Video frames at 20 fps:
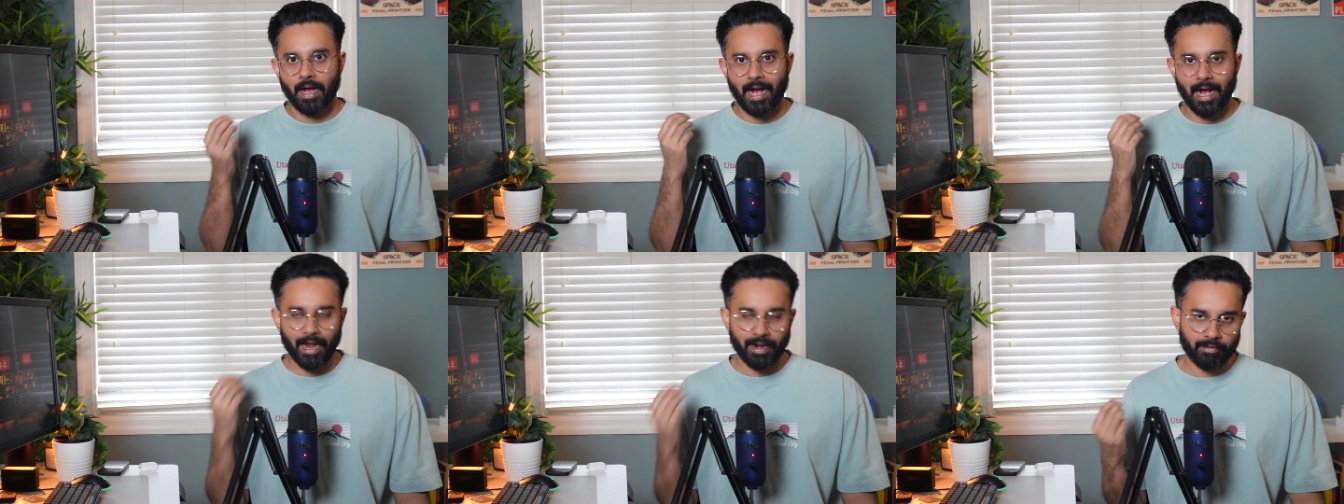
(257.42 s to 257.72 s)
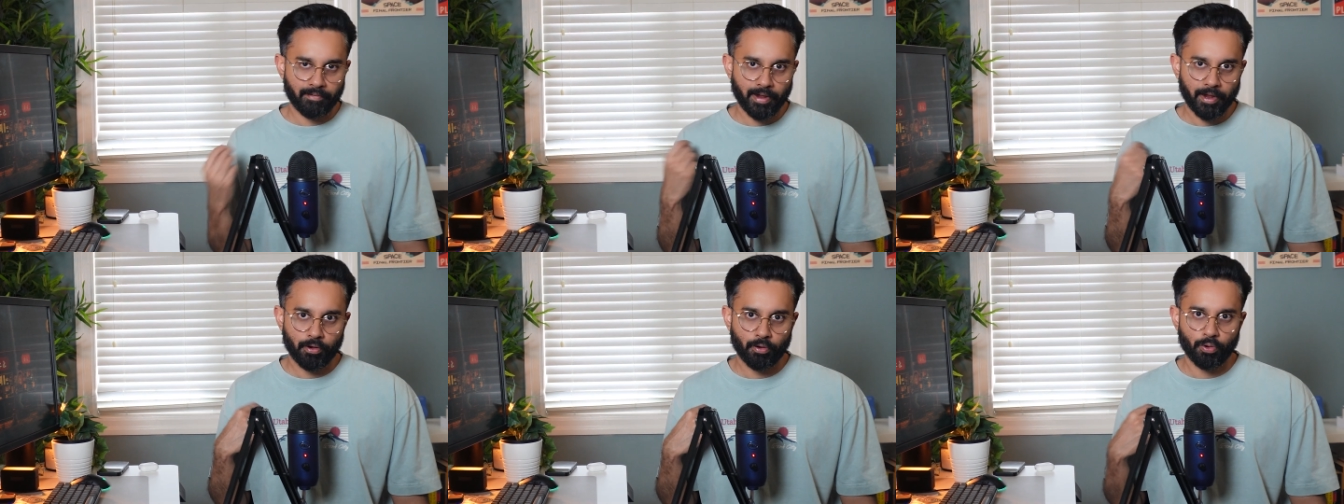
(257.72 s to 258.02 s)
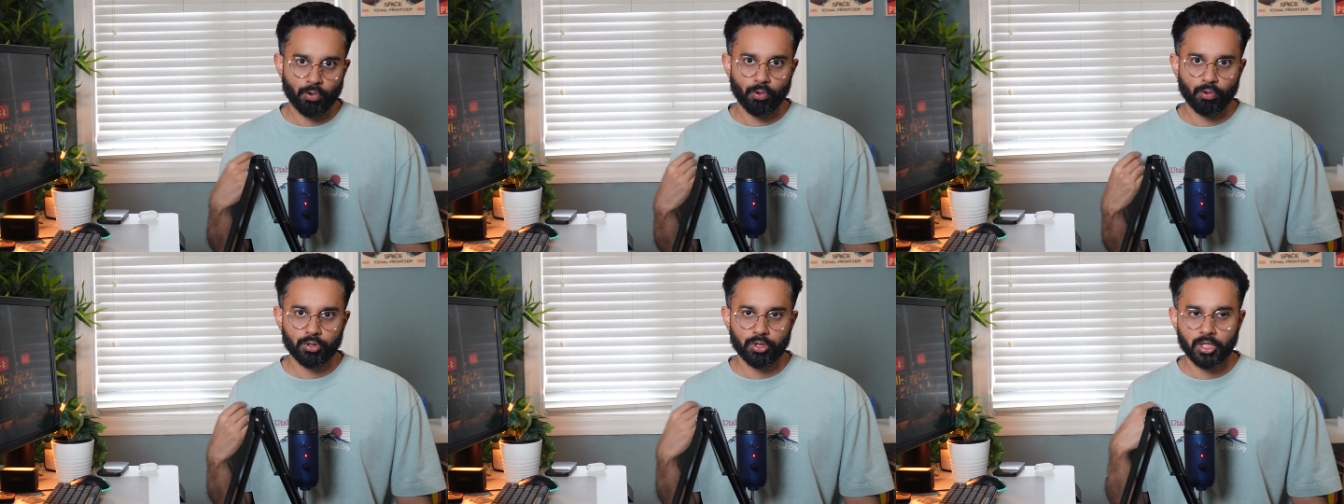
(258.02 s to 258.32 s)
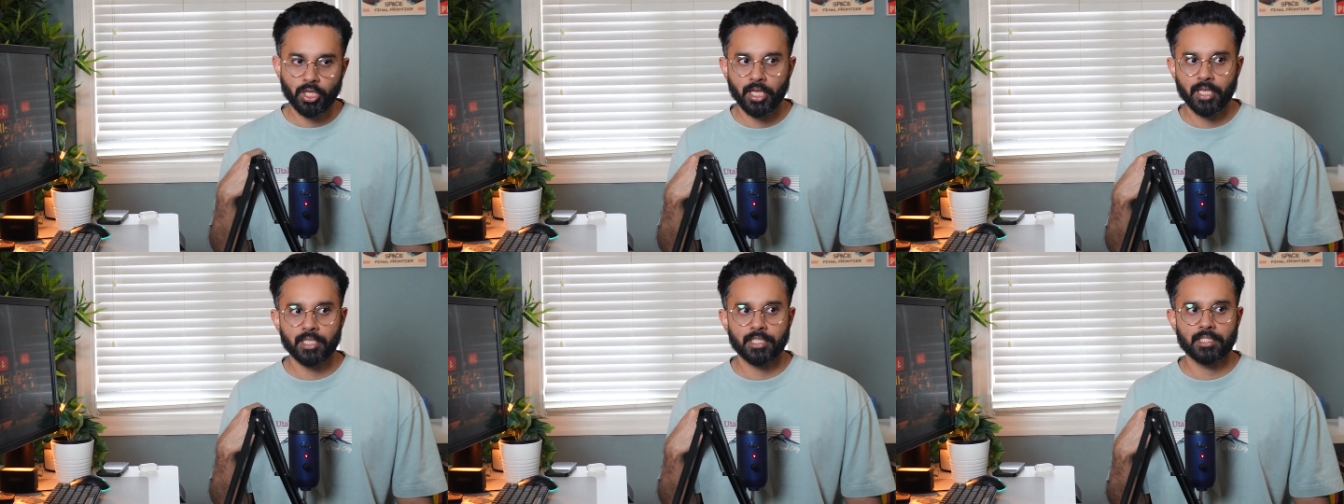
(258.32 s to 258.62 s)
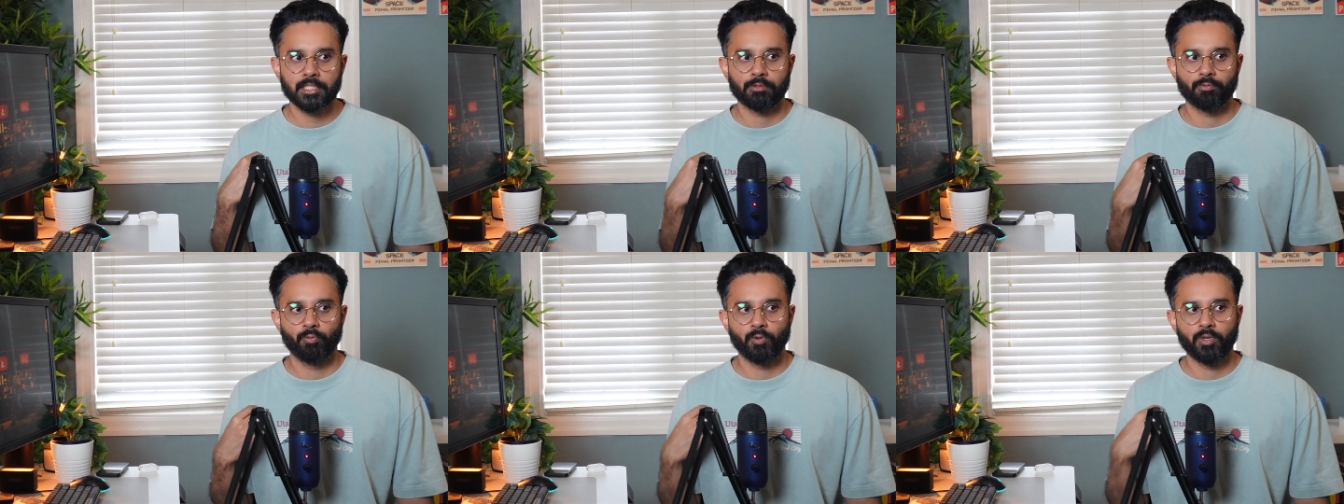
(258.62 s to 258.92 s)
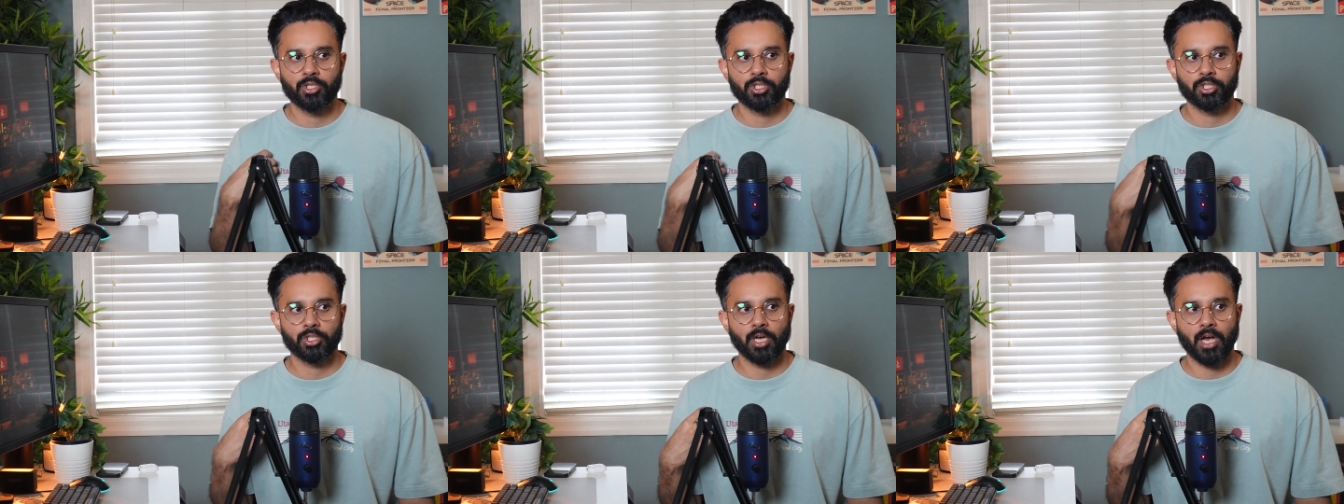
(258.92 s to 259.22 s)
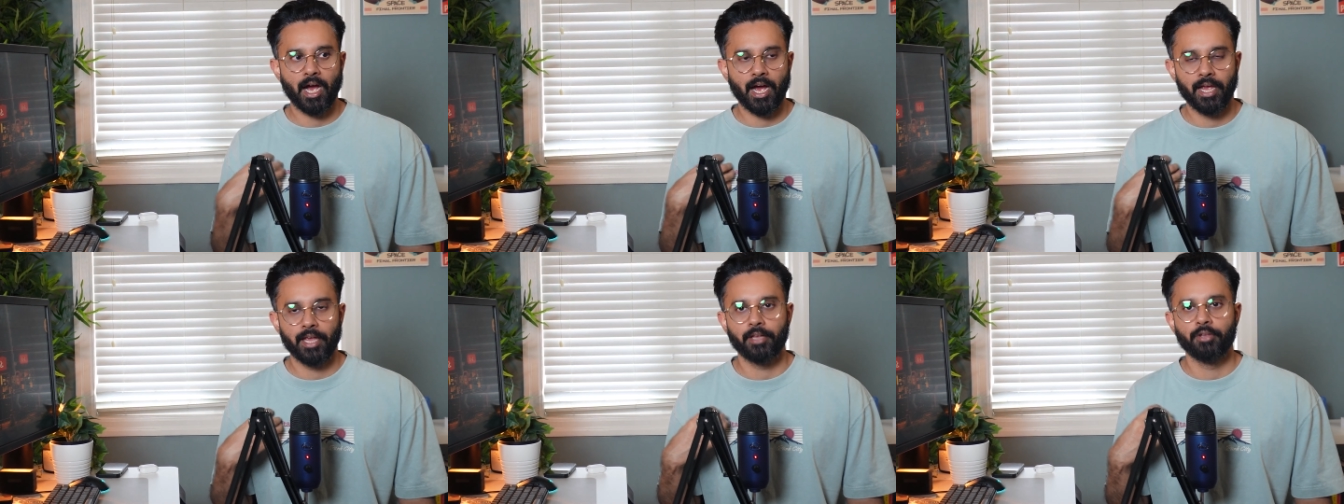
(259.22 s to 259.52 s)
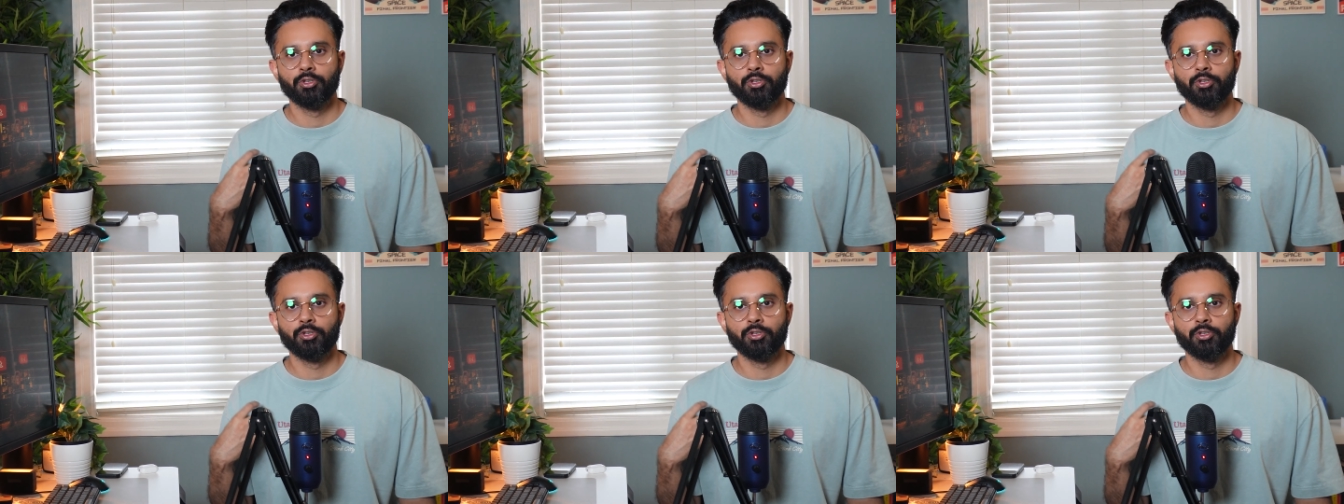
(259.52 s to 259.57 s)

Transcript: I try to do things which I